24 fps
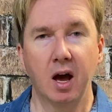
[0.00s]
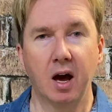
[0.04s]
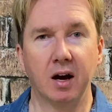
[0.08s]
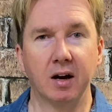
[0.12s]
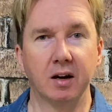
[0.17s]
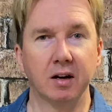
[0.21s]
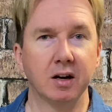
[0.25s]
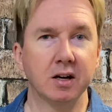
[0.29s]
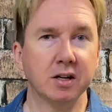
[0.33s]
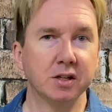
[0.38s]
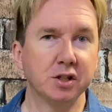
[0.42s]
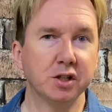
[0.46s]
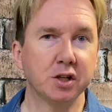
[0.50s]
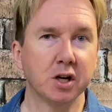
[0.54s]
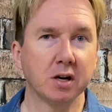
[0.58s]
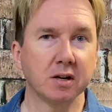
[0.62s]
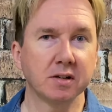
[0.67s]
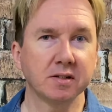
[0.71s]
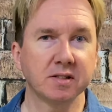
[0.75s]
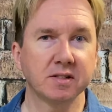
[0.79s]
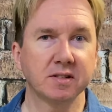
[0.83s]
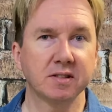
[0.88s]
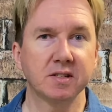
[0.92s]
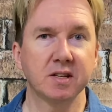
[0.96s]

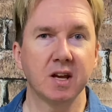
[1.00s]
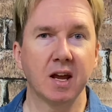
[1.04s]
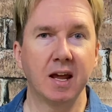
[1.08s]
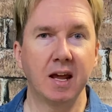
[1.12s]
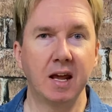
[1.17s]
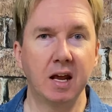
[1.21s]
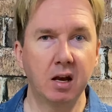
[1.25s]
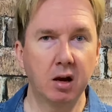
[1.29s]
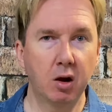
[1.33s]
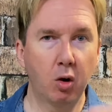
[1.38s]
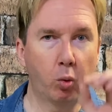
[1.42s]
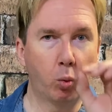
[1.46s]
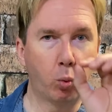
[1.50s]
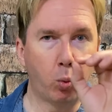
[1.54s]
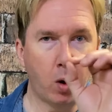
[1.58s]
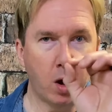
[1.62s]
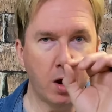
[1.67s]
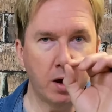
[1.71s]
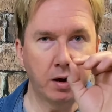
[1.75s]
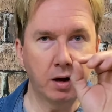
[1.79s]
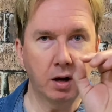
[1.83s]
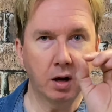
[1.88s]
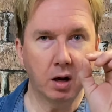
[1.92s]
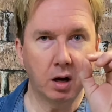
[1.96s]
adjusts in
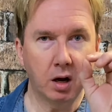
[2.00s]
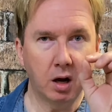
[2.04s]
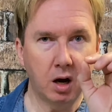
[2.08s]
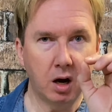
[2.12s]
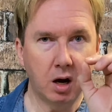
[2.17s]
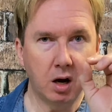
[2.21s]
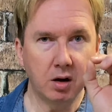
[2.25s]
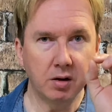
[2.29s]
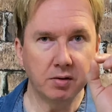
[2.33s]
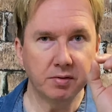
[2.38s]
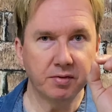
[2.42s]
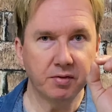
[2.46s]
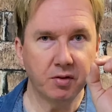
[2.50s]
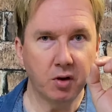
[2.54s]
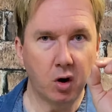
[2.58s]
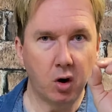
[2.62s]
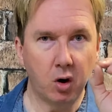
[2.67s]
1/2